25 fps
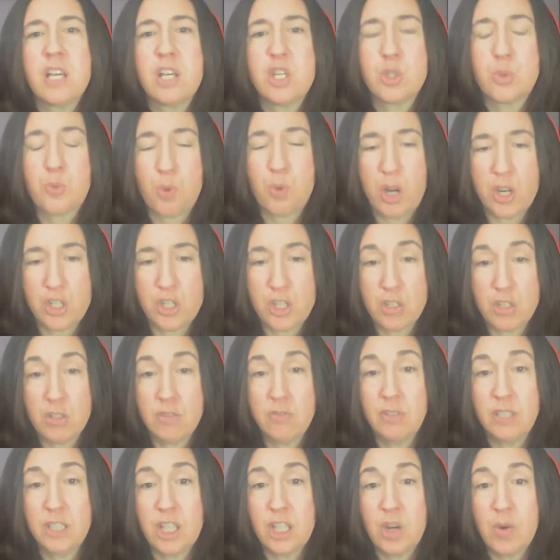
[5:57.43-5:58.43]
expression
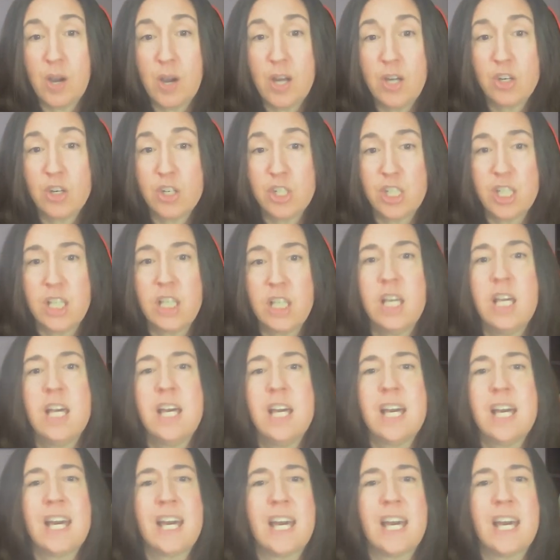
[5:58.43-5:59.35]
of Leo energy.